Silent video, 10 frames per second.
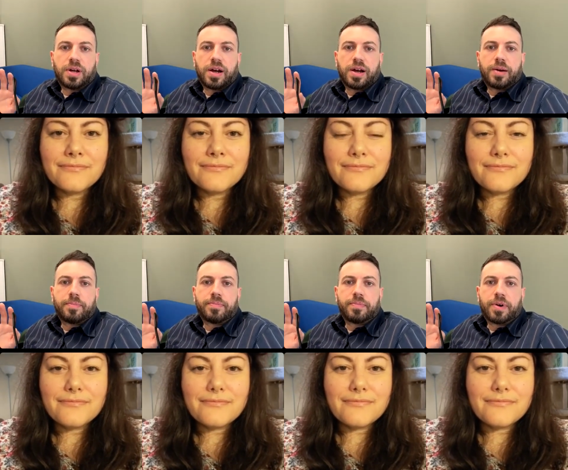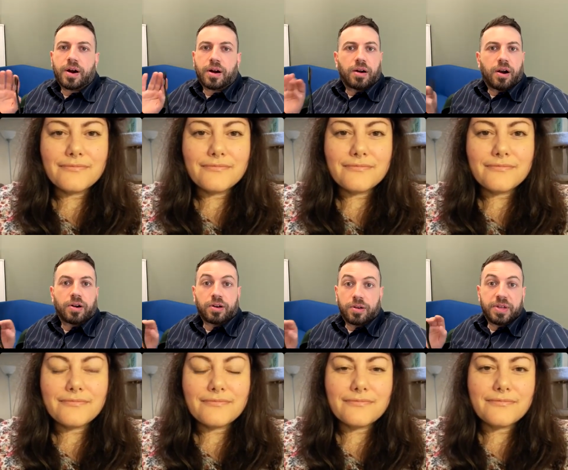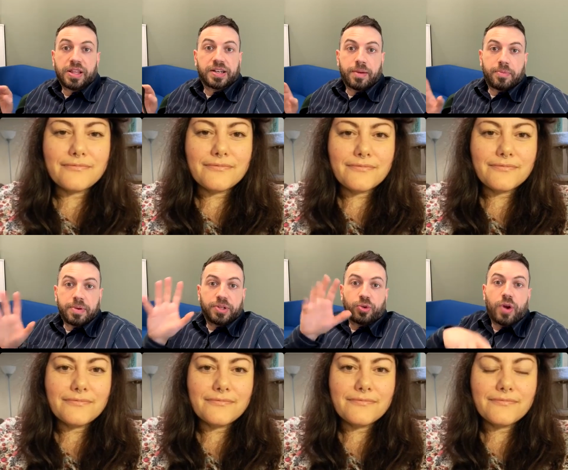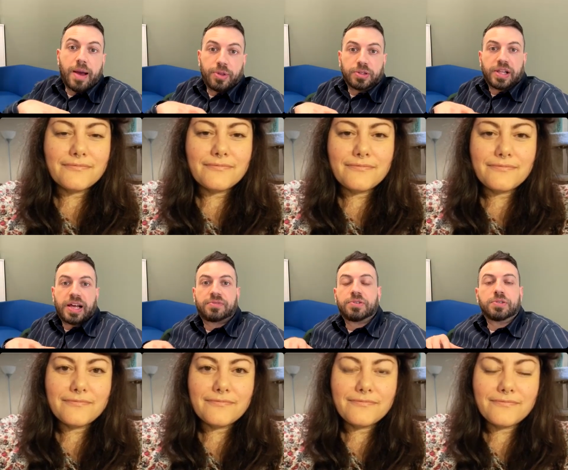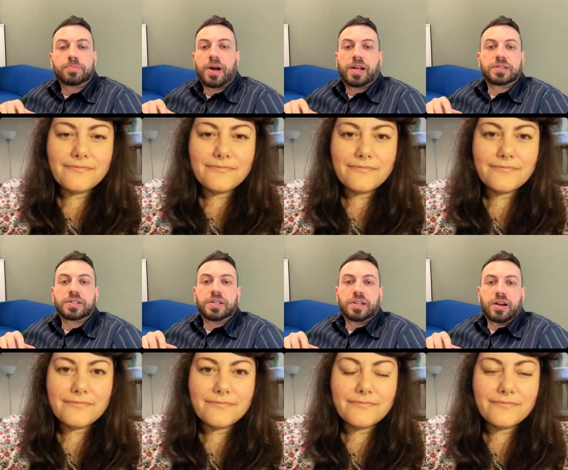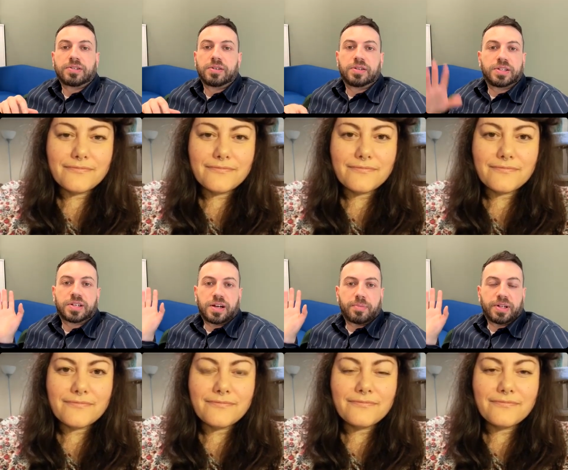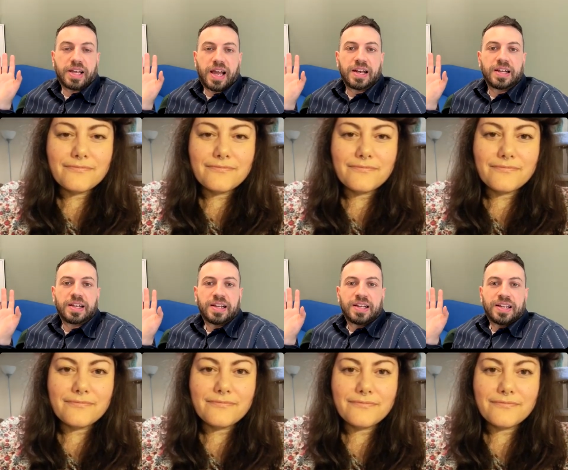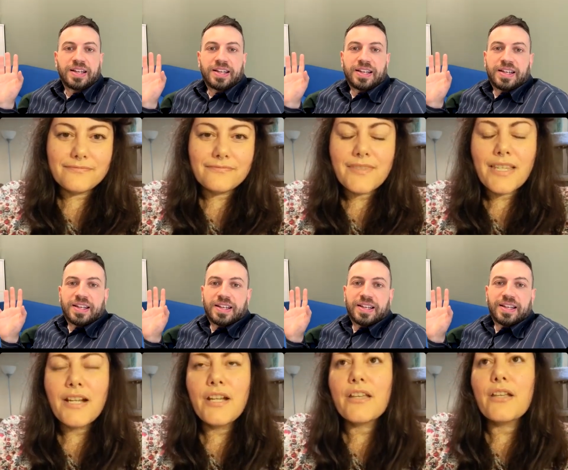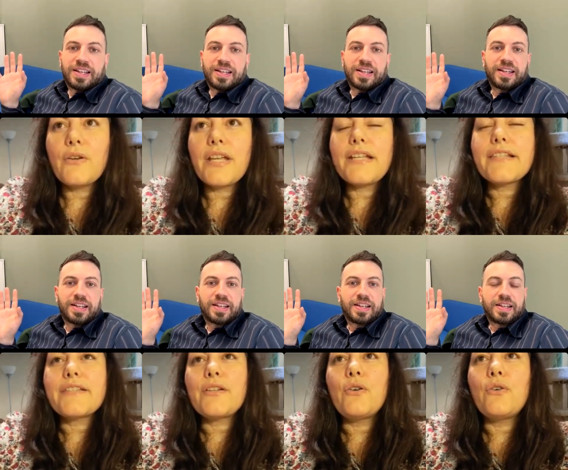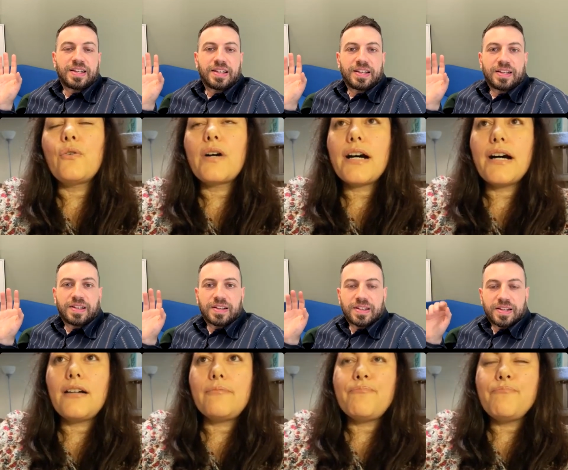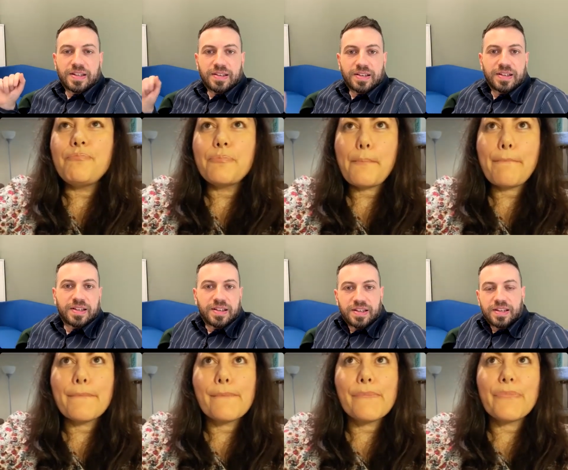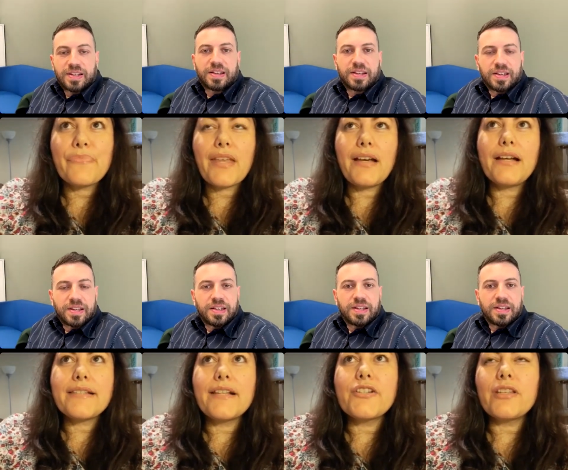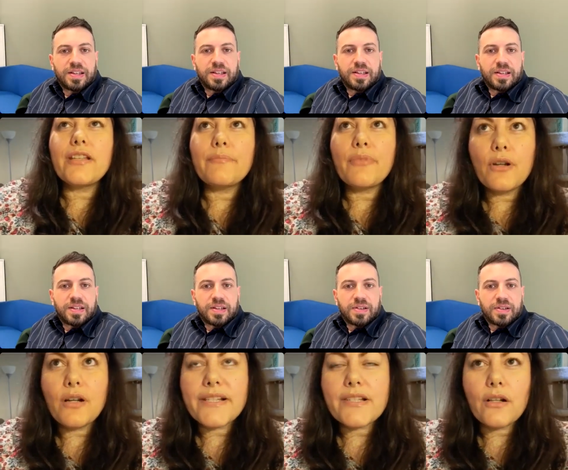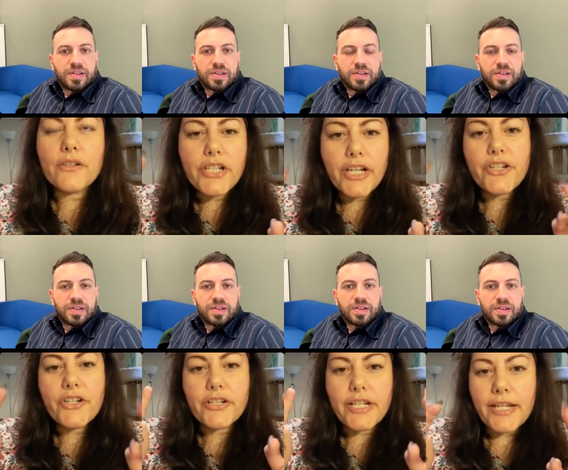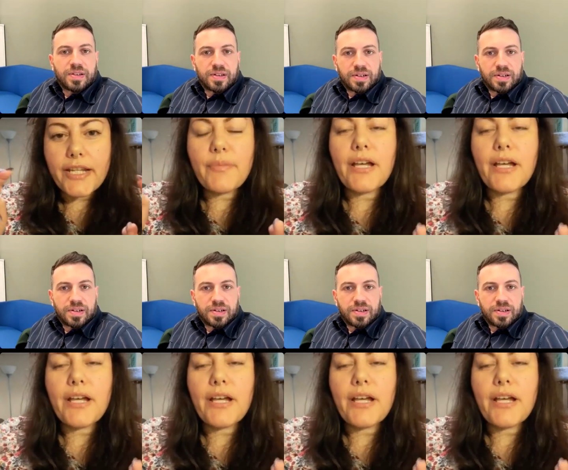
Speaker 1: um, are are going to be the type of people to grab those last few spots in there? So let's talk about that.
Speaker 2: Okay. Okay. So um, essentially, the program is called Change Your Dating